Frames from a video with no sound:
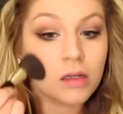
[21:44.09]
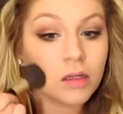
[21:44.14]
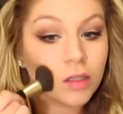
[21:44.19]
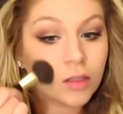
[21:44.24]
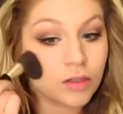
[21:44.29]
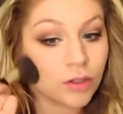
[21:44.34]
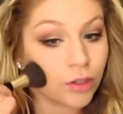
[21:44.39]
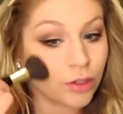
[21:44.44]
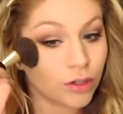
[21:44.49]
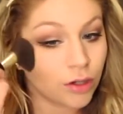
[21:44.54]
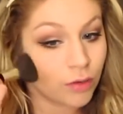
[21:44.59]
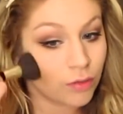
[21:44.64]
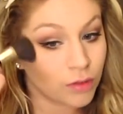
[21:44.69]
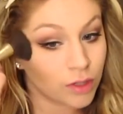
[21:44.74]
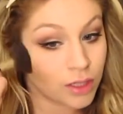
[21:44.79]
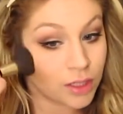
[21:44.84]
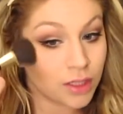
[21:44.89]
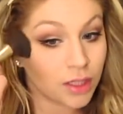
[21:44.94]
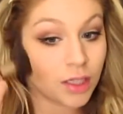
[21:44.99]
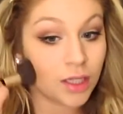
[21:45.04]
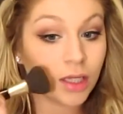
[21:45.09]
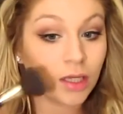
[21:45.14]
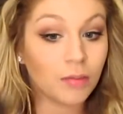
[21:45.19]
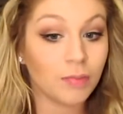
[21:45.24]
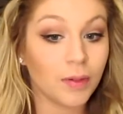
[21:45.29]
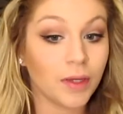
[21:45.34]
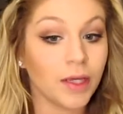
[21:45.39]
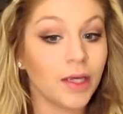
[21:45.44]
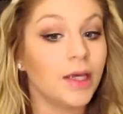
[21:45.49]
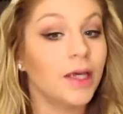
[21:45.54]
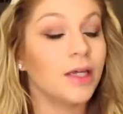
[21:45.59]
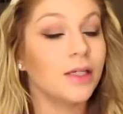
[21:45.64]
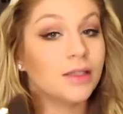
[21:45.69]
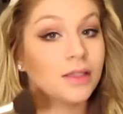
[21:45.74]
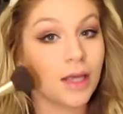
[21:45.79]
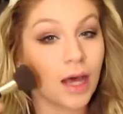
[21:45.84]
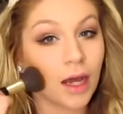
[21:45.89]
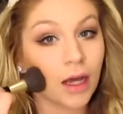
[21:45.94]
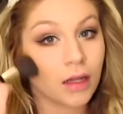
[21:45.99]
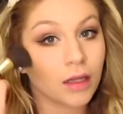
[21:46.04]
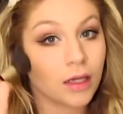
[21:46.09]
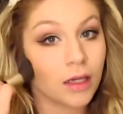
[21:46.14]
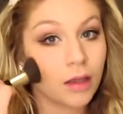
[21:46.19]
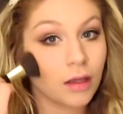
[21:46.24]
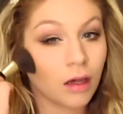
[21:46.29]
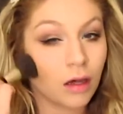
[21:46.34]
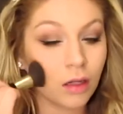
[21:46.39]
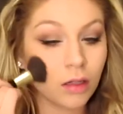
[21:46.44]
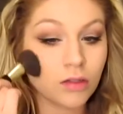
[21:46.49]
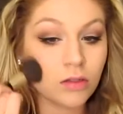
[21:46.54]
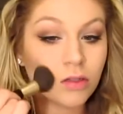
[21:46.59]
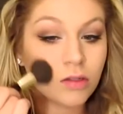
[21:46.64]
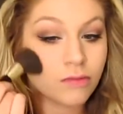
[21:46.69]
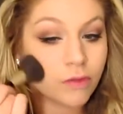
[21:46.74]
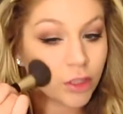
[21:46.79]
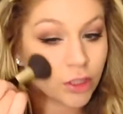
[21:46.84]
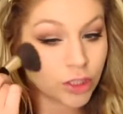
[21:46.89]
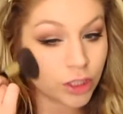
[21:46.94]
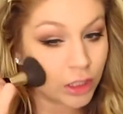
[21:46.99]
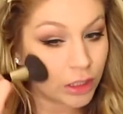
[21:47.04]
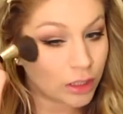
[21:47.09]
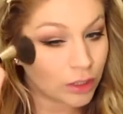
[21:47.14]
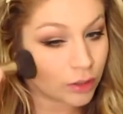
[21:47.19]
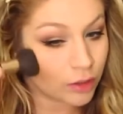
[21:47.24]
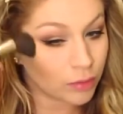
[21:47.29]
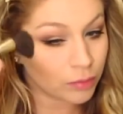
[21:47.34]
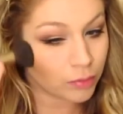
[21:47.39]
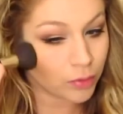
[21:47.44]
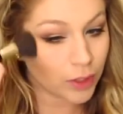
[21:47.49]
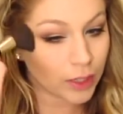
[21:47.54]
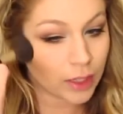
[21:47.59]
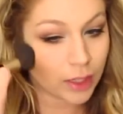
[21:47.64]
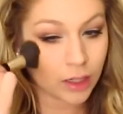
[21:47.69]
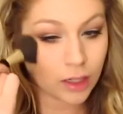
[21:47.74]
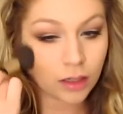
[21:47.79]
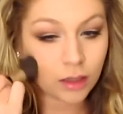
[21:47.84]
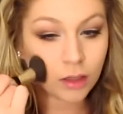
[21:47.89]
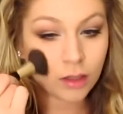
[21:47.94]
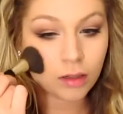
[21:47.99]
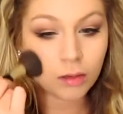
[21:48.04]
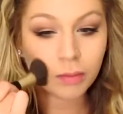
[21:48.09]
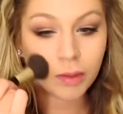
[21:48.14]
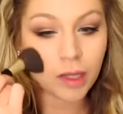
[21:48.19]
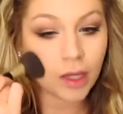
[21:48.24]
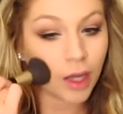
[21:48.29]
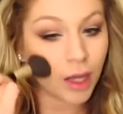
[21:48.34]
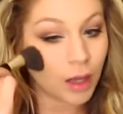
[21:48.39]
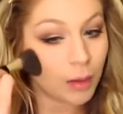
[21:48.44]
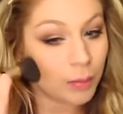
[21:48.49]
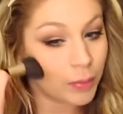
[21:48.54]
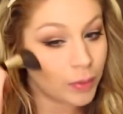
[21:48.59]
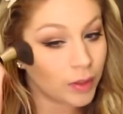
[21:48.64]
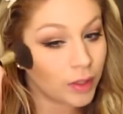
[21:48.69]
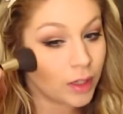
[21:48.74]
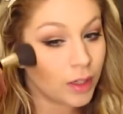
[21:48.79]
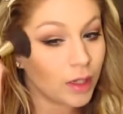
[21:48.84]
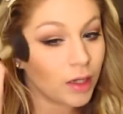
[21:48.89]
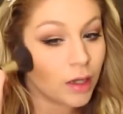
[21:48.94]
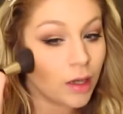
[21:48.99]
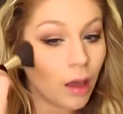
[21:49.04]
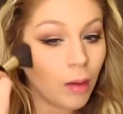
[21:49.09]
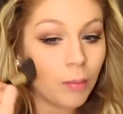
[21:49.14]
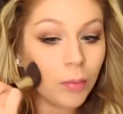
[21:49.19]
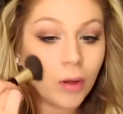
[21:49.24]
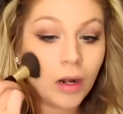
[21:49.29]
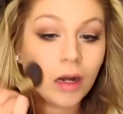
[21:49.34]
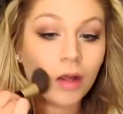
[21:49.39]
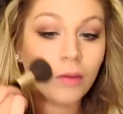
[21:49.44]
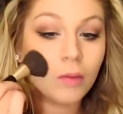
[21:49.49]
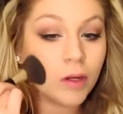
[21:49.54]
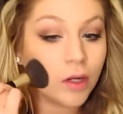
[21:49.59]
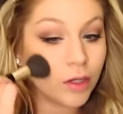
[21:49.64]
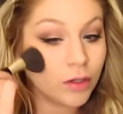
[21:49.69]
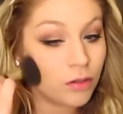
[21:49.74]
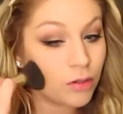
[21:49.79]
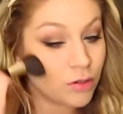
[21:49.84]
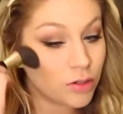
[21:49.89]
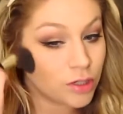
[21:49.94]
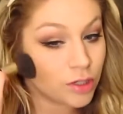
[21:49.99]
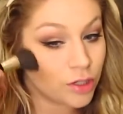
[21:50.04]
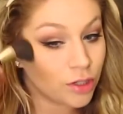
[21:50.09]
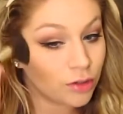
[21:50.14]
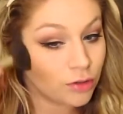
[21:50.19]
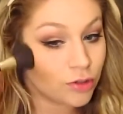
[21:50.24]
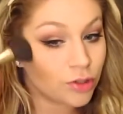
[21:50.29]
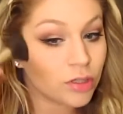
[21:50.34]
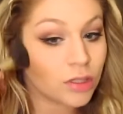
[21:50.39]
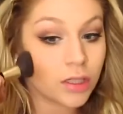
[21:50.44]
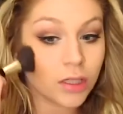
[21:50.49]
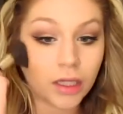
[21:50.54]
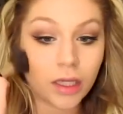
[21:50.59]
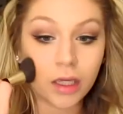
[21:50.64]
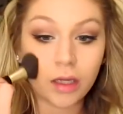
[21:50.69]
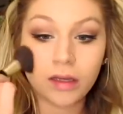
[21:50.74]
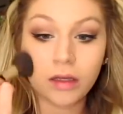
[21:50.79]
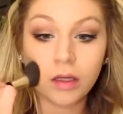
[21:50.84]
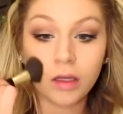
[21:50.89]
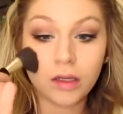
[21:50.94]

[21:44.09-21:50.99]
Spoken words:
So you don't need to keep it exactly in the hollows of your cheek. You can bring it a little bit up and put it where you usually